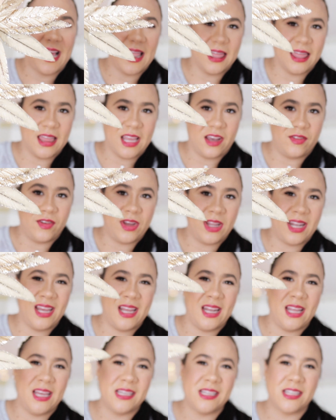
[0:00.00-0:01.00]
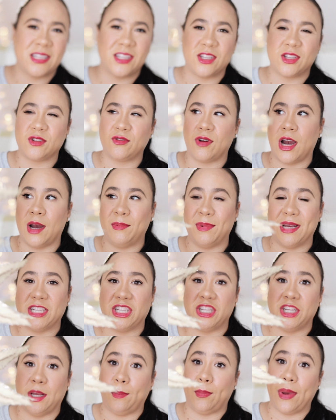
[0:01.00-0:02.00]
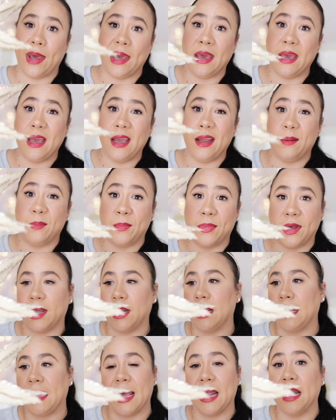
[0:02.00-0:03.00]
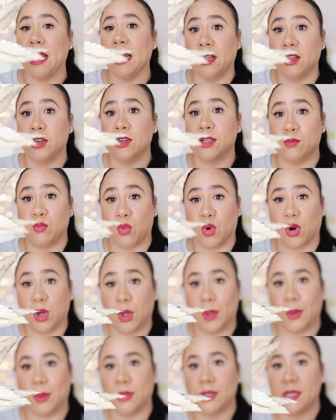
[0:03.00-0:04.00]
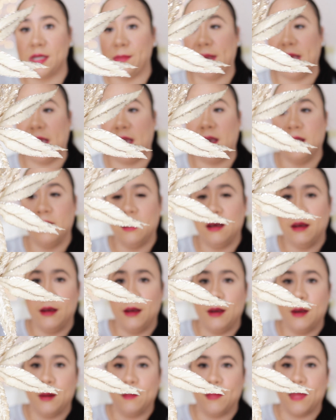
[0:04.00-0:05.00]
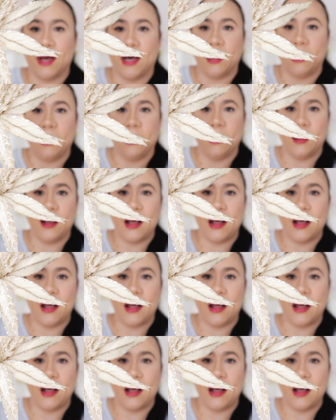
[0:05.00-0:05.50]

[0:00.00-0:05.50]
love it it is described as champagne but again it looks more gold to me but